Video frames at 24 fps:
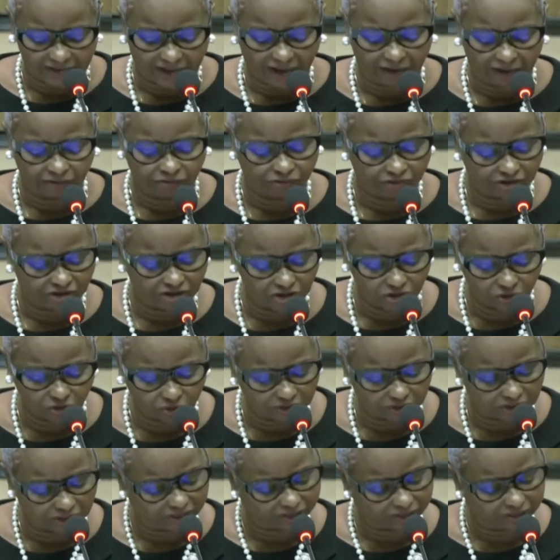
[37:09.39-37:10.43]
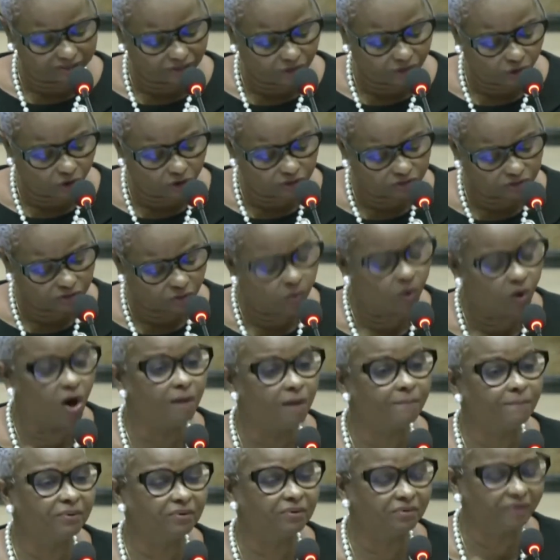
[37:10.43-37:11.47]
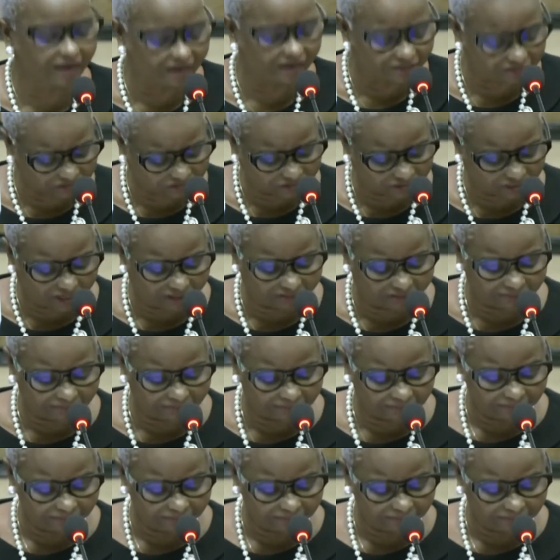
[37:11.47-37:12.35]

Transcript: and Reunion Gold Corporation,